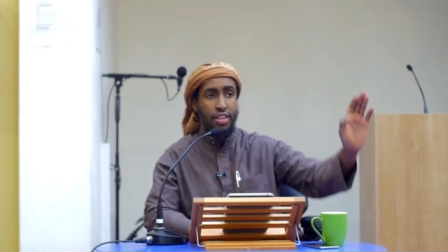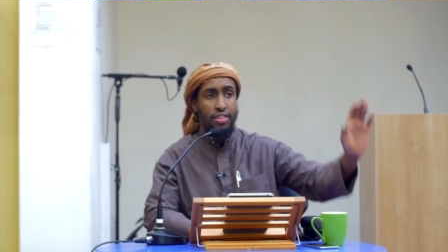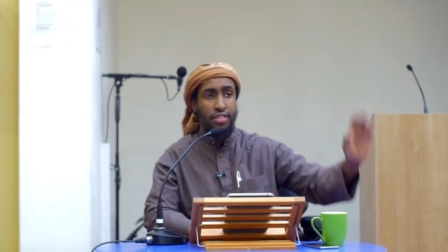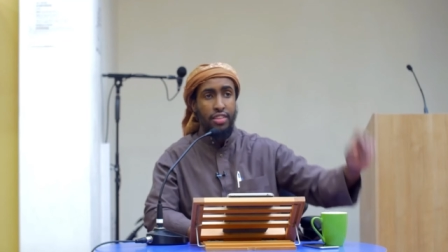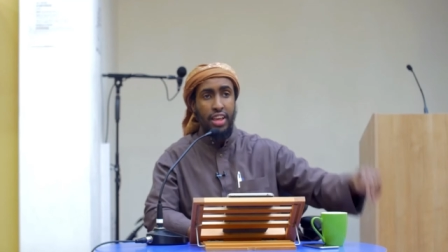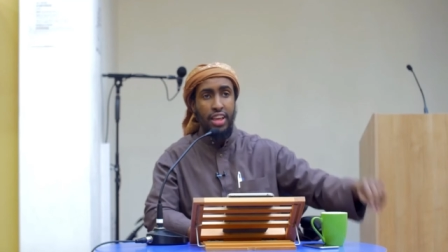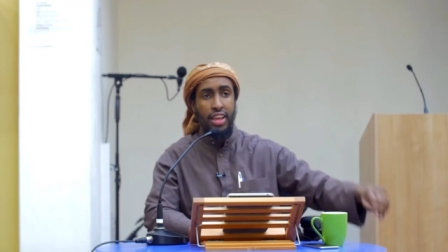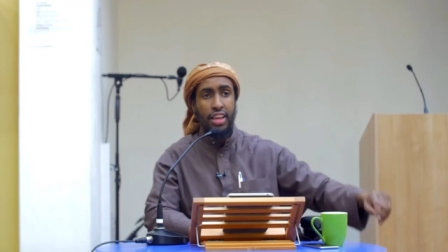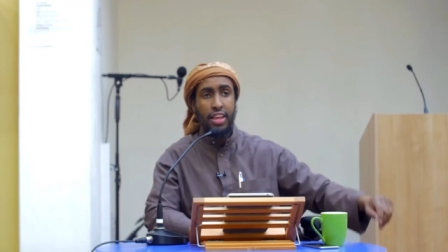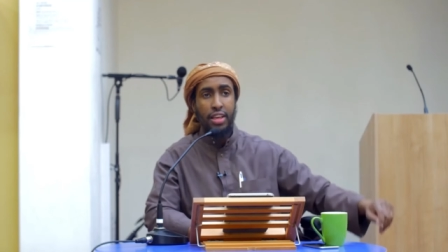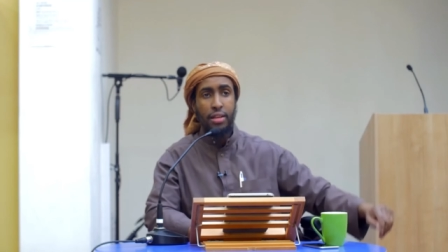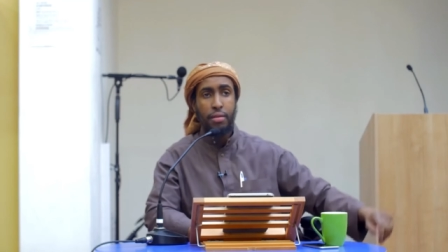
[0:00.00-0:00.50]

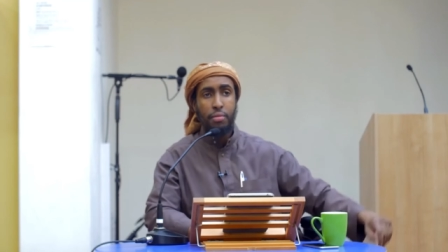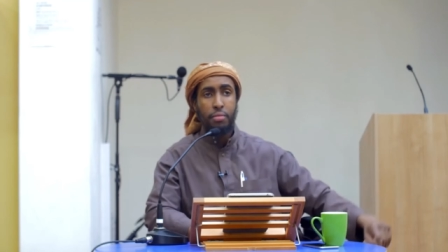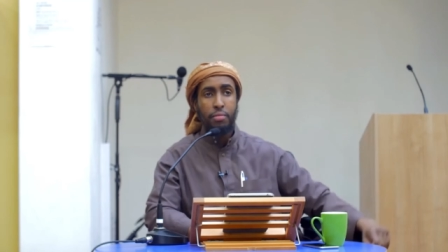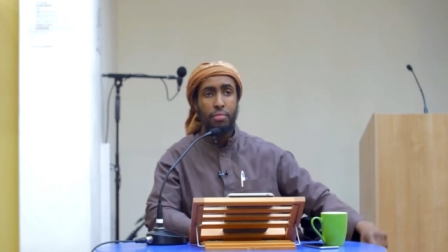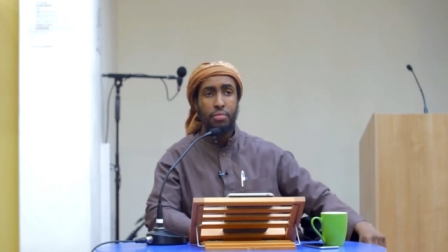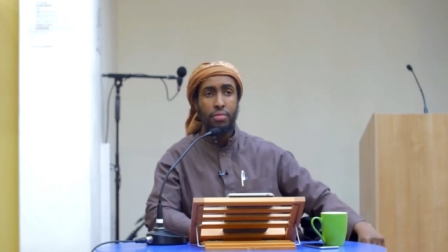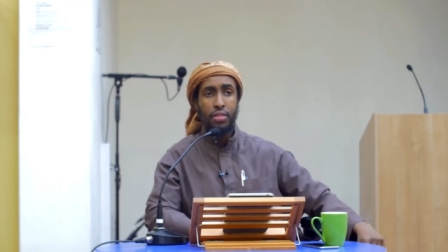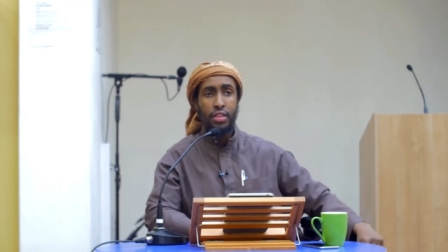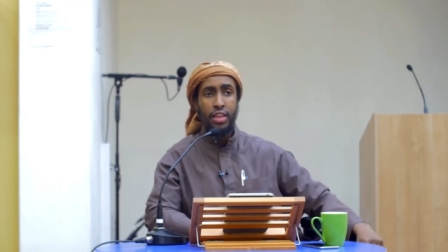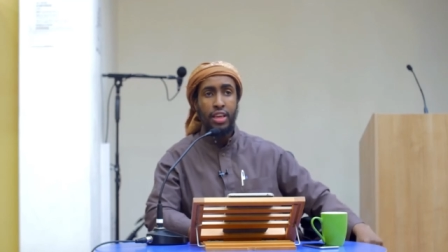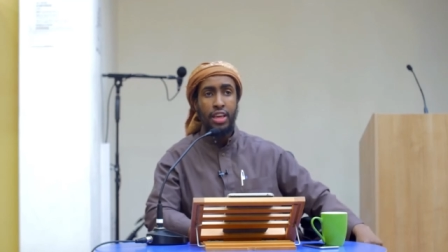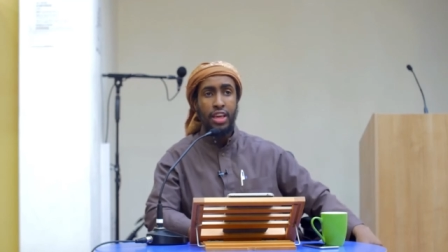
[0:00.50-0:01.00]
stay.
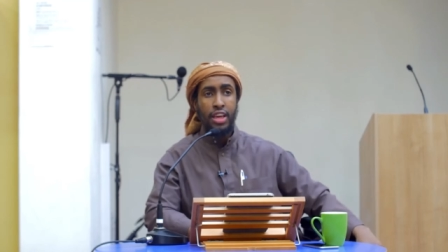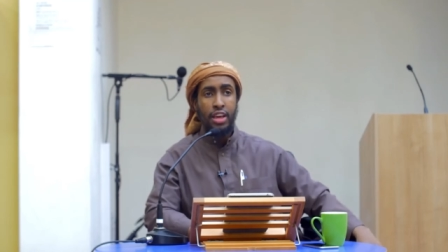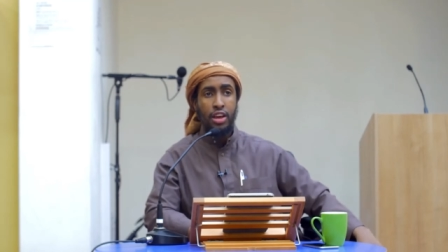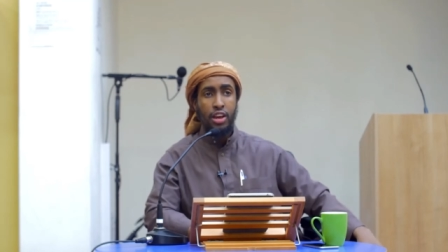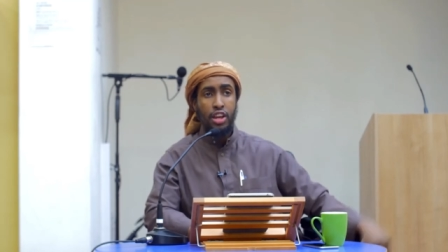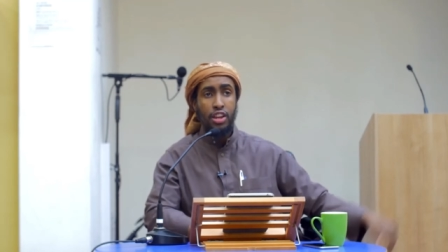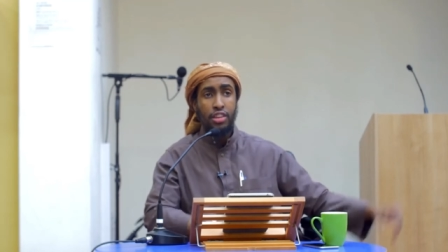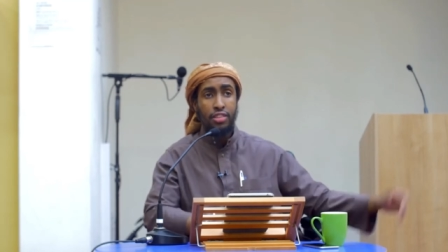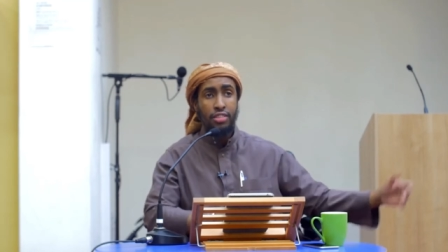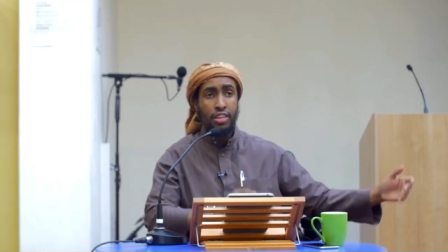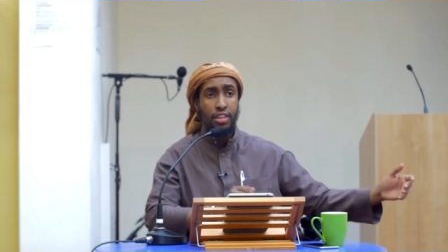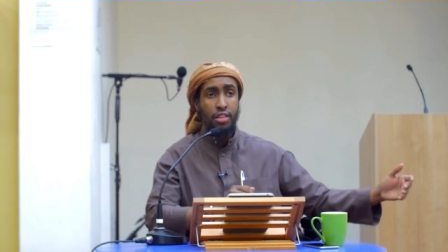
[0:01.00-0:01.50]

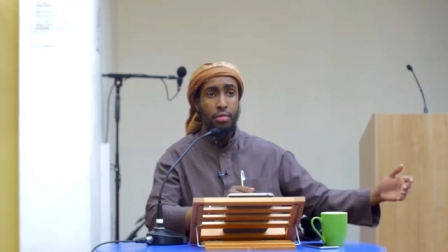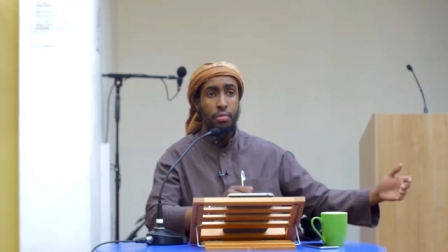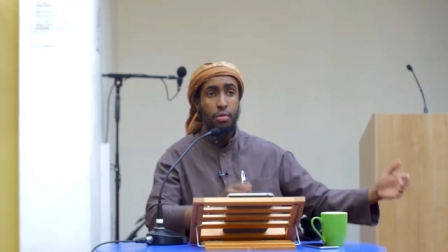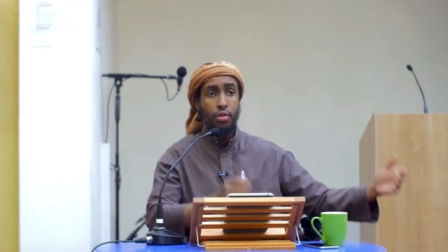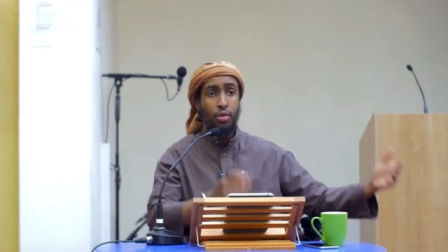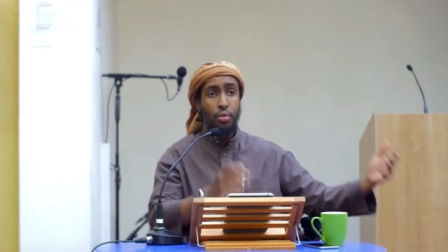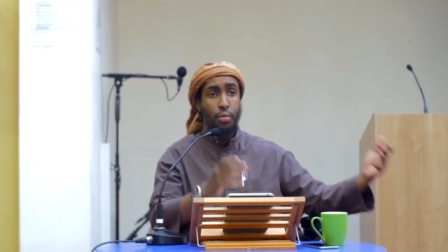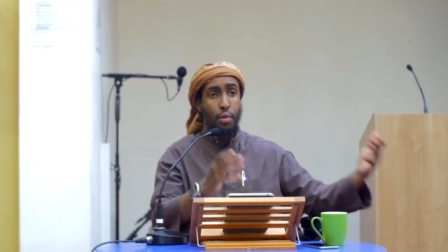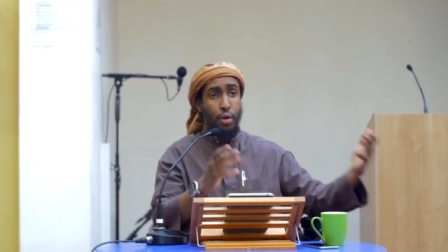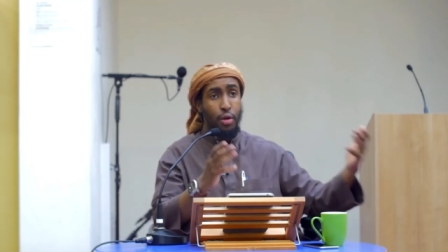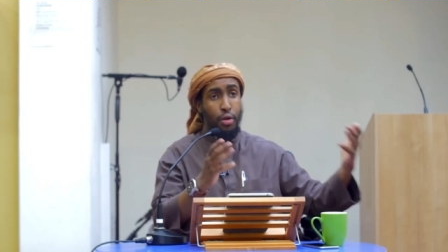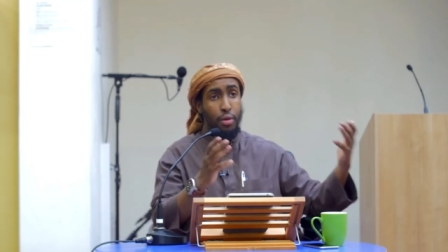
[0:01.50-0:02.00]
Can you say to me,
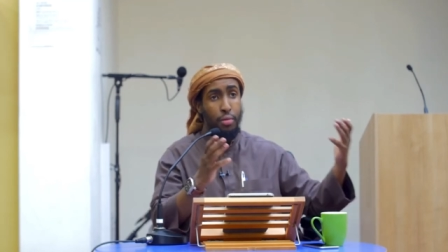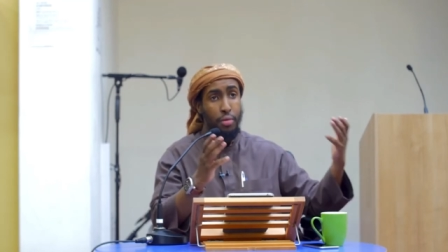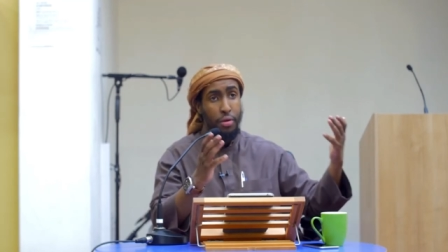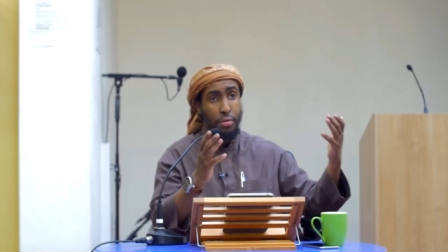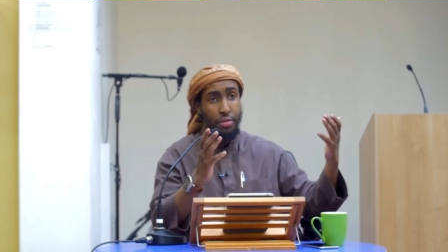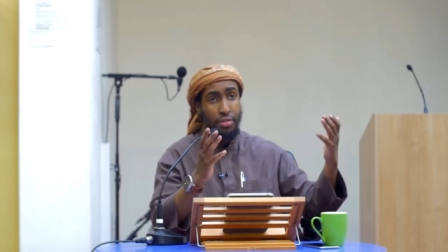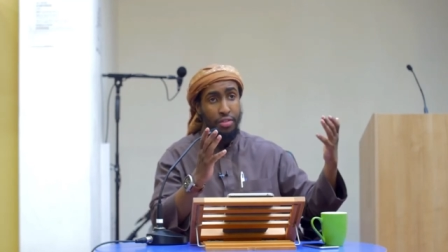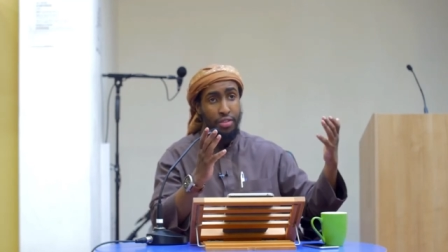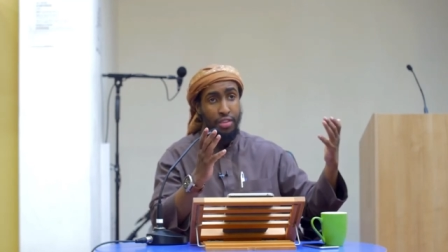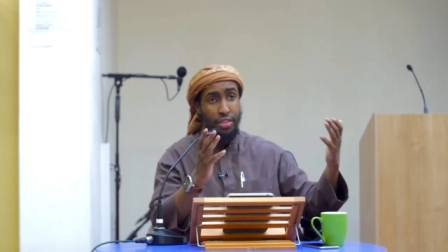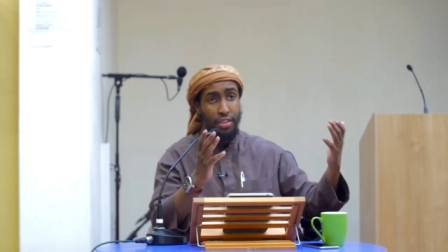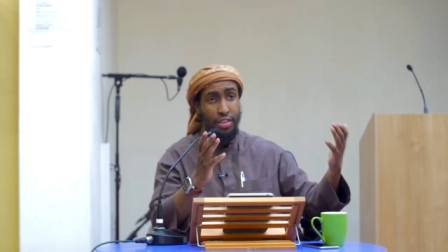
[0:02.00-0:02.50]
you broke your
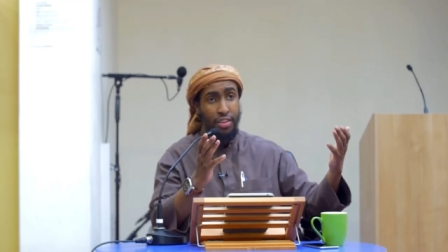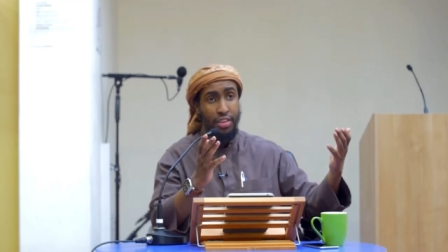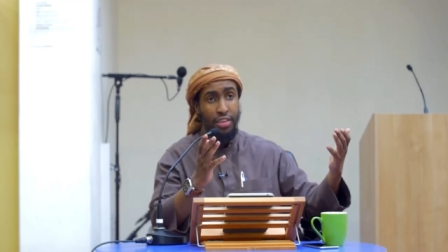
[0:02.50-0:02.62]
promise?